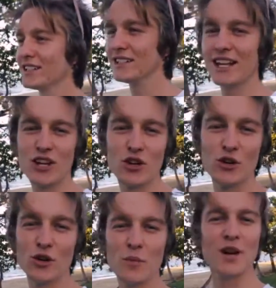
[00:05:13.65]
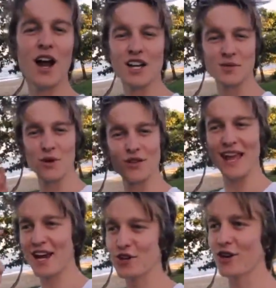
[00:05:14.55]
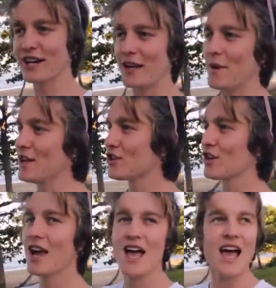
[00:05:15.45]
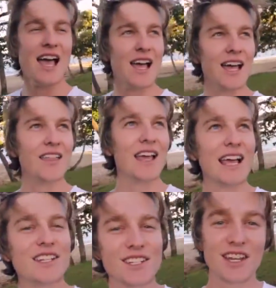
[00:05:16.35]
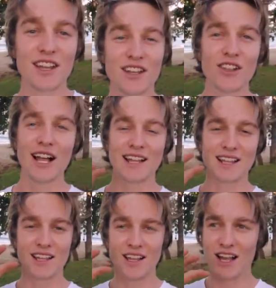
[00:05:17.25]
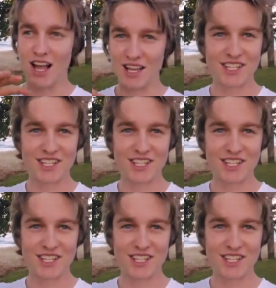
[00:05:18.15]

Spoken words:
Little banana smoothie at Trinity Beach. It's like a